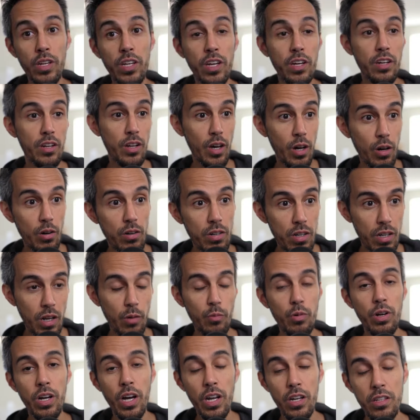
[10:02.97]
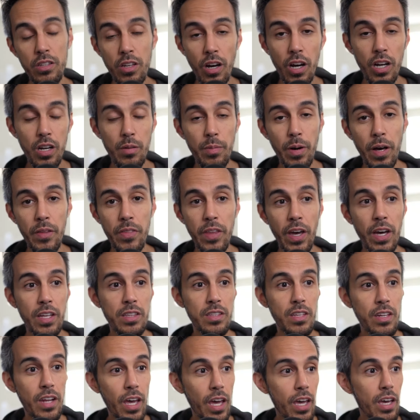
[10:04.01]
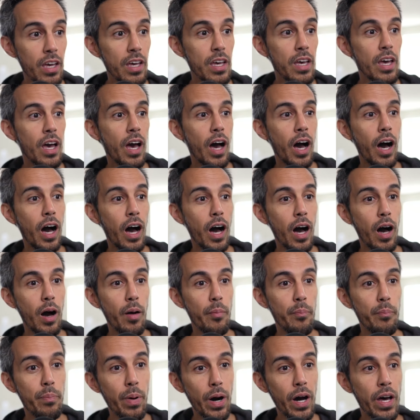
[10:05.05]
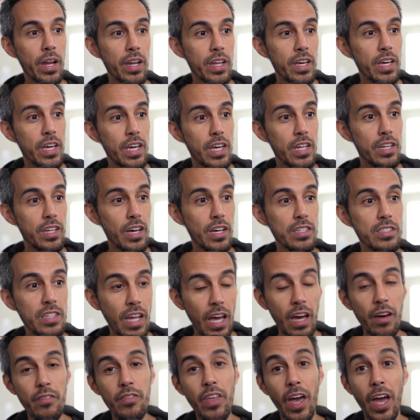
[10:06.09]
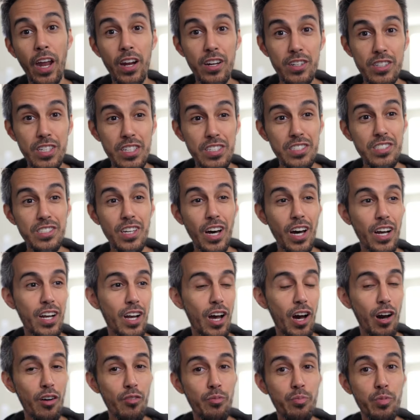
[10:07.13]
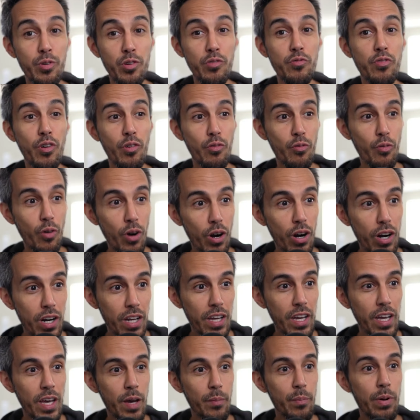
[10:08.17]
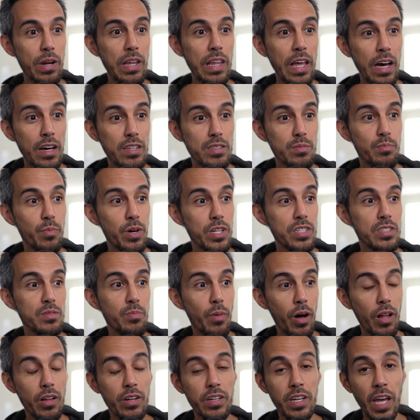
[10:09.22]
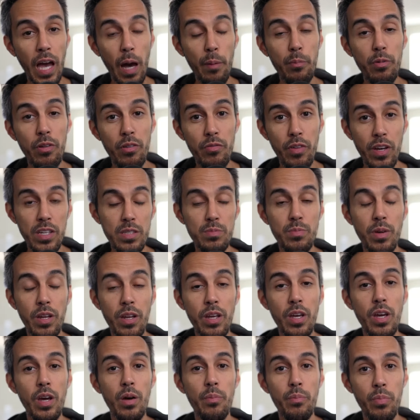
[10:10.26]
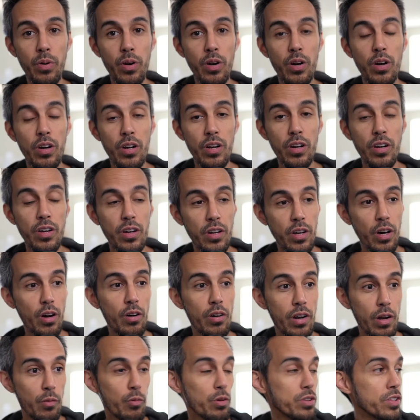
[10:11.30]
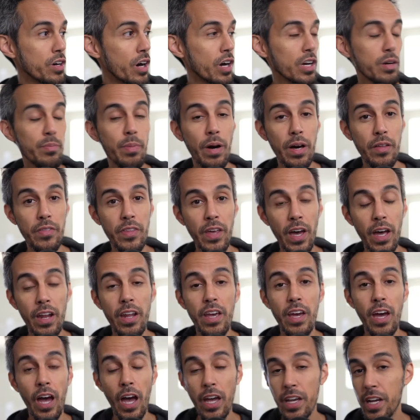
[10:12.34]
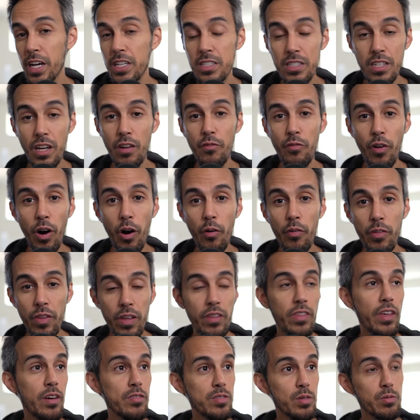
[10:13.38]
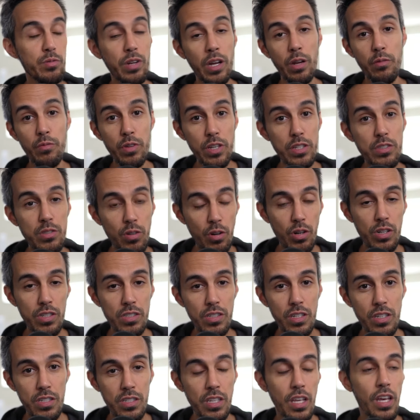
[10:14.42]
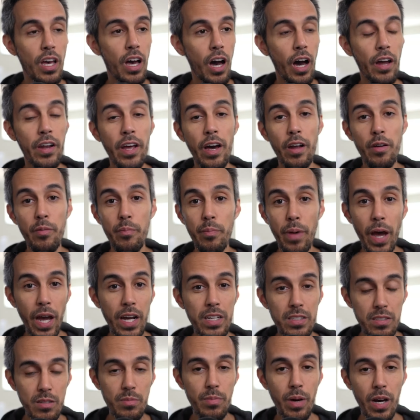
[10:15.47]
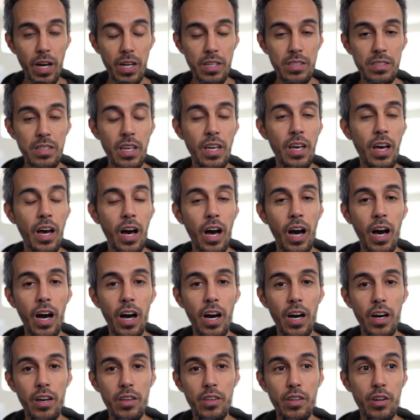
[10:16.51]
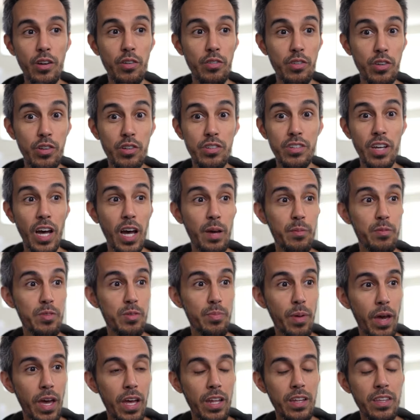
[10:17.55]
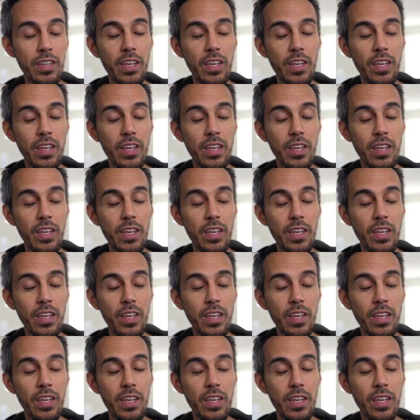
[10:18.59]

node, and we'll kind of talk about that today. But it doesn't have the energy suck of proof of work, but allows much smaller capital investment per node. And we'll talk about that, how you guys can get involved with it. They have some great resources on how to maximize your time spent